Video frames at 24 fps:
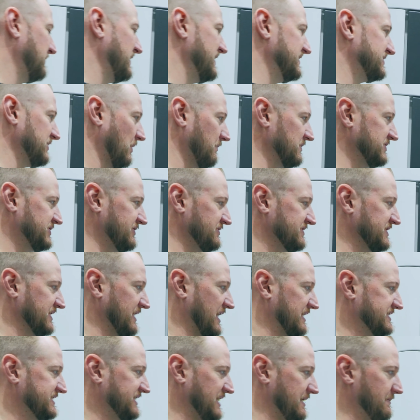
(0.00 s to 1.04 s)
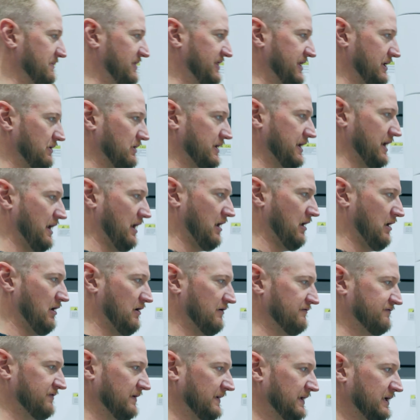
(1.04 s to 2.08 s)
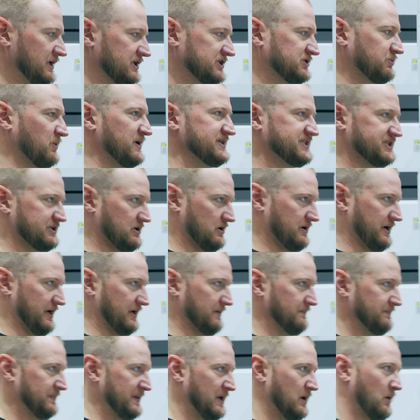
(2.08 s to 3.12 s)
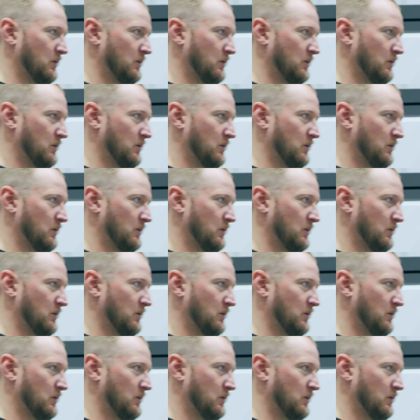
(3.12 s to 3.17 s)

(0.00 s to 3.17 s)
but it's almost using that same theory of Swiss turning,